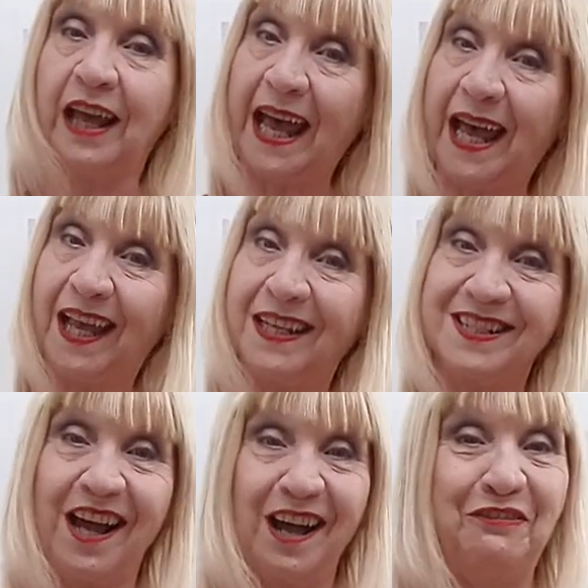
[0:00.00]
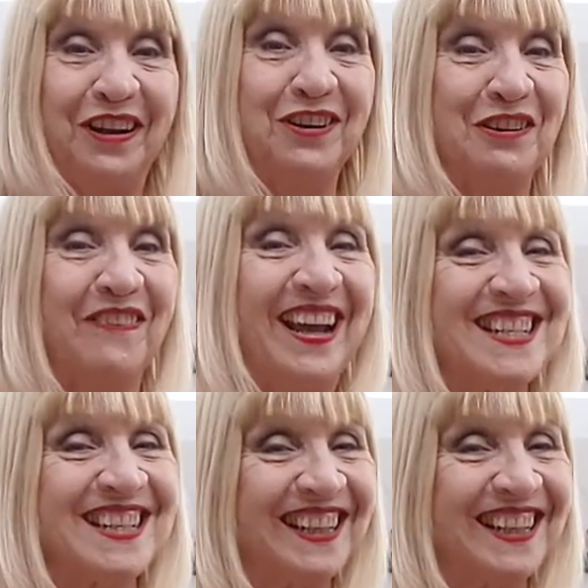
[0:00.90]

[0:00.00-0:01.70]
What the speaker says: and a figure of 8,